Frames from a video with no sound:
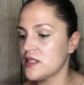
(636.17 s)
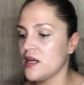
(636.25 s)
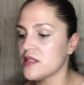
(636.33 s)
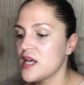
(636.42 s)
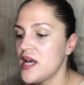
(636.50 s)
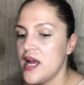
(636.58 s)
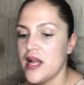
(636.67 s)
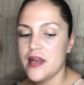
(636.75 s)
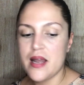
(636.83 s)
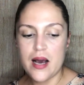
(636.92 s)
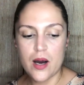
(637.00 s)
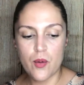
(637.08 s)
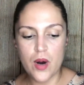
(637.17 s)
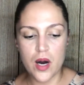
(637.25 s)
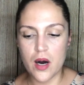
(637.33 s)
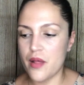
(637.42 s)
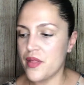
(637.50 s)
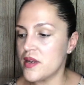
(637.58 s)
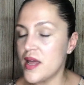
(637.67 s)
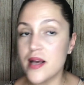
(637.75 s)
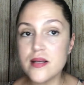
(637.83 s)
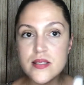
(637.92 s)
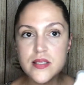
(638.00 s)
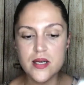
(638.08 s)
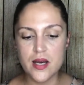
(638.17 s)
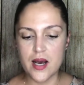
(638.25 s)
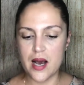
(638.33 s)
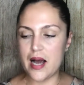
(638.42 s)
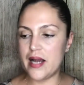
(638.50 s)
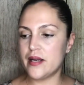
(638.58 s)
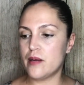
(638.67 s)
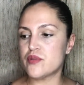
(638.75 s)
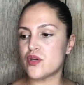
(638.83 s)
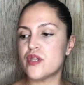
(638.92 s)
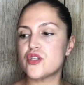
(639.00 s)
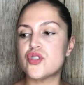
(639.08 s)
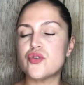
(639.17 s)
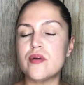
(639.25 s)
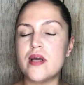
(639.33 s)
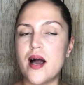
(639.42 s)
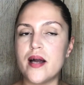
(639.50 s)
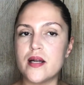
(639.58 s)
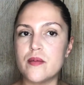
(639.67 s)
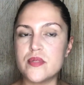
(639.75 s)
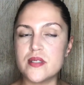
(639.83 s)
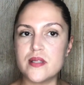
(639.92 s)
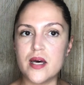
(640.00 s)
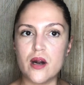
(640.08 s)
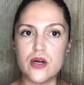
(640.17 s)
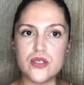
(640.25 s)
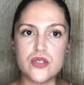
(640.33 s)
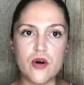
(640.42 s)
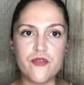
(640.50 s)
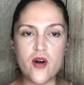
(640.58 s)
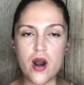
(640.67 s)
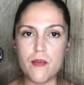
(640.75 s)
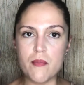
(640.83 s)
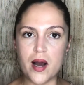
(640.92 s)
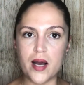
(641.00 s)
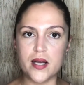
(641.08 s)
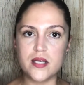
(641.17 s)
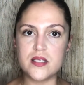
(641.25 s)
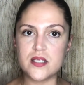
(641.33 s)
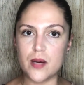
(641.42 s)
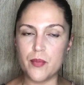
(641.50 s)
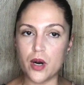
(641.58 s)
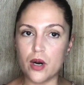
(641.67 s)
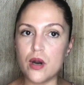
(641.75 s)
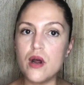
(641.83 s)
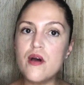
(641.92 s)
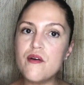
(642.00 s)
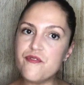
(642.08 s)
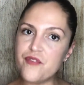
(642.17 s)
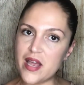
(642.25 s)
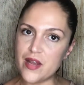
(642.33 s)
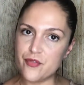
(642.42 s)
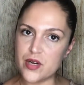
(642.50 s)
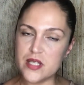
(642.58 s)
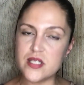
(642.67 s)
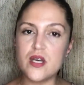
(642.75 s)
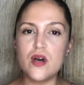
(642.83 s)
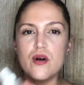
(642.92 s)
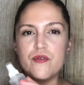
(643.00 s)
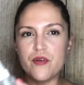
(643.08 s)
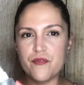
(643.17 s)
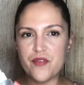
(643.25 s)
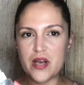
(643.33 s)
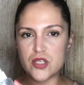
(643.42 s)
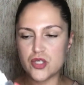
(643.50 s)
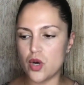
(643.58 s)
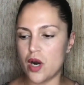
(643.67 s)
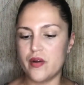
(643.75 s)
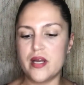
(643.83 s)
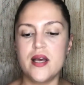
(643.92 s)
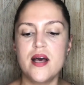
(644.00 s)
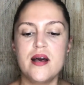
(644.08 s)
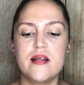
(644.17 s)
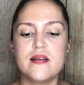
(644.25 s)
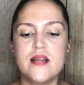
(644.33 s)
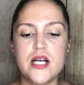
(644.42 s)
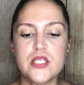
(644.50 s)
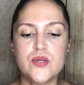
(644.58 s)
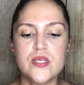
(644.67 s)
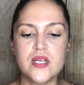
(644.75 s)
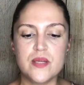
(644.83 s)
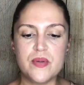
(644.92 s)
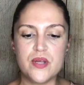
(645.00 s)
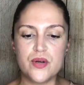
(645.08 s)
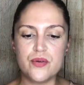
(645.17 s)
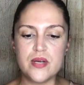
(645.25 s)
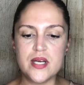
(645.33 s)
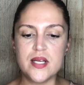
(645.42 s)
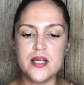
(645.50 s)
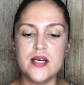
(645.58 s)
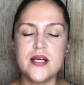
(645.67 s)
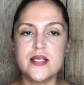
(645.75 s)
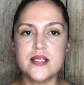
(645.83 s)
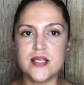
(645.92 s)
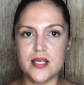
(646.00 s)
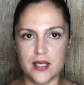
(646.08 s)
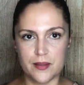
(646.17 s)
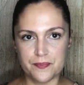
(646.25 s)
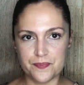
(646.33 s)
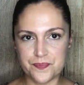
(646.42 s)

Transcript: it does. Now, uh, the next item. So there's three items that are so far my summer favorites from Facetory. The next one is going to be the green tea.